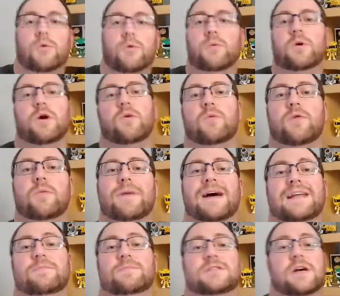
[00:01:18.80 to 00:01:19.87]
we will go with the
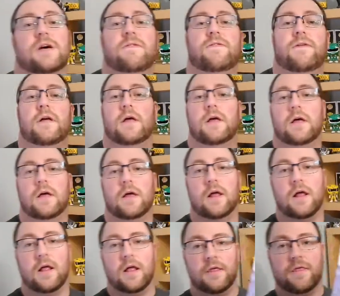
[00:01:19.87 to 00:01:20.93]
man himself,
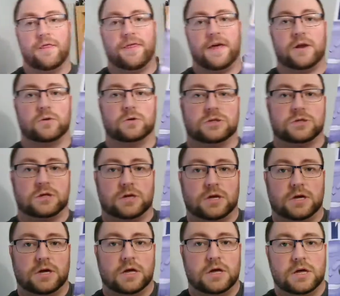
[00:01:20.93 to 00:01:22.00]
Thanos.
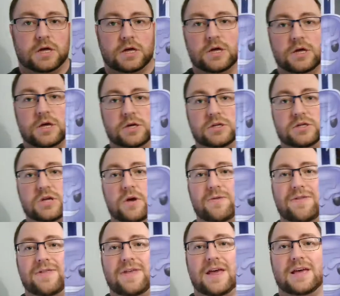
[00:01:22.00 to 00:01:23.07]
So
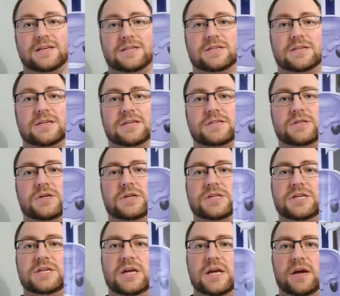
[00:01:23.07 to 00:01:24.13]
this, as you can
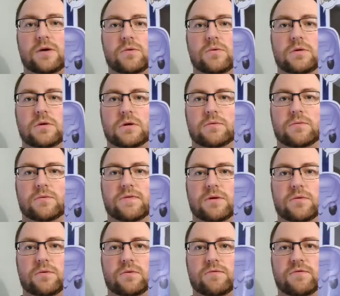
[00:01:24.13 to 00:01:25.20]
tell,
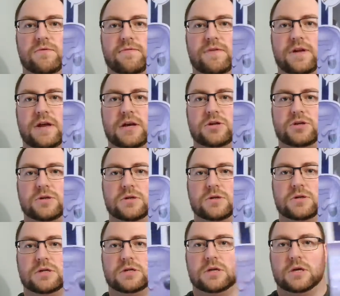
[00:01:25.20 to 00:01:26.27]
without the
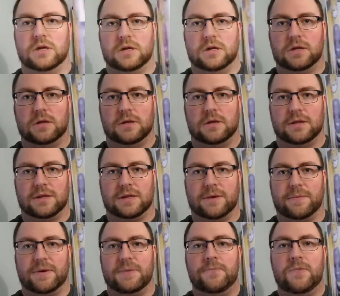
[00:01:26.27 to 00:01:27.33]
reflections,
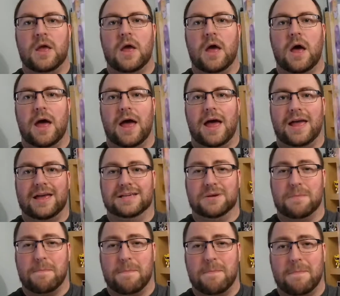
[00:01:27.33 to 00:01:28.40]
that way, is
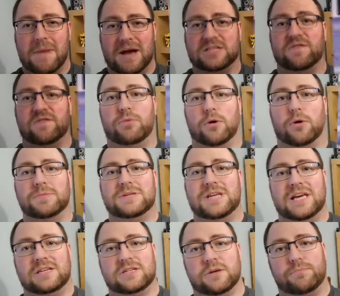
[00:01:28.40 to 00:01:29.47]
a massive pop,
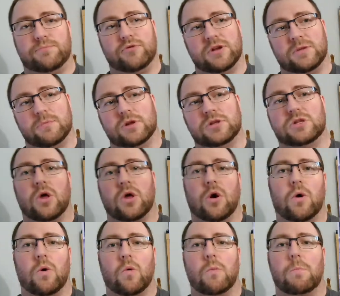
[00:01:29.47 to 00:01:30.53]
takes up pretty much the
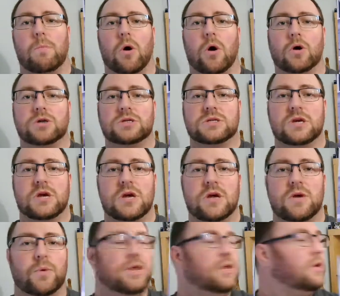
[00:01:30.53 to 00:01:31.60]
whole box.
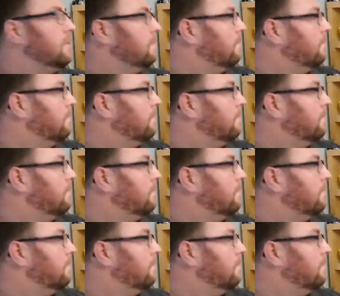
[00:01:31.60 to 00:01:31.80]
When you